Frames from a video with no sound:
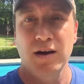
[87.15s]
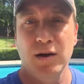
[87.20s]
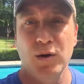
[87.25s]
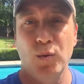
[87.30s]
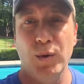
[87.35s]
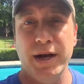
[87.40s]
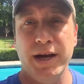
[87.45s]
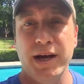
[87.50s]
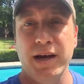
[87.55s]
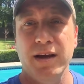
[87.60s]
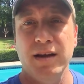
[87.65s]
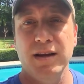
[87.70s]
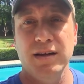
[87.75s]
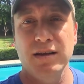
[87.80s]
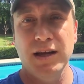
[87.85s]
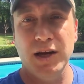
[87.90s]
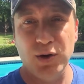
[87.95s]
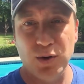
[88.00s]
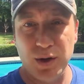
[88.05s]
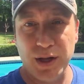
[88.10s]
We
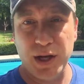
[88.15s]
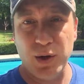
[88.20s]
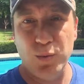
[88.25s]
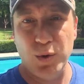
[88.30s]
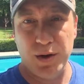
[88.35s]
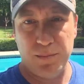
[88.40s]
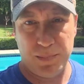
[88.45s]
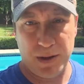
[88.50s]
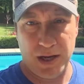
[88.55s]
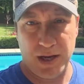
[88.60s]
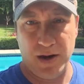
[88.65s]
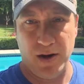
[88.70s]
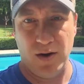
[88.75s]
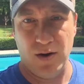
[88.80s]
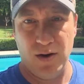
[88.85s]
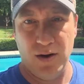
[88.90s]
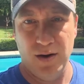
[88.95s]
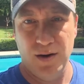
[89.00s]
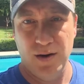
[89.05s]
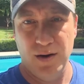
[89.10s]
literally wouldn't be
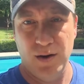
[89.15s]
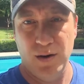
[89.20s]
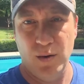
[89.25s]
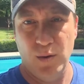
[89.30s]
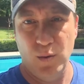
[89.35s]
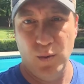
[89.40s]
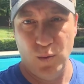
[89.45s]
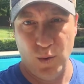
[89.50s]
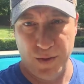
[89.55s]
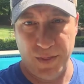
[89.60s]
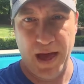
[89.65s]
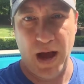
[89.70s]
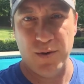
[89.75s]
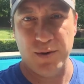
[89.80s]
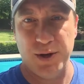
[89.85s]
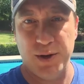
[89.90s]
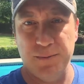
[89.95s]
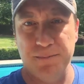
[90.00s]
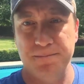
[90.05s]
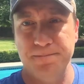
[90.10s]
here without
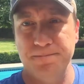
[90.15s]
you.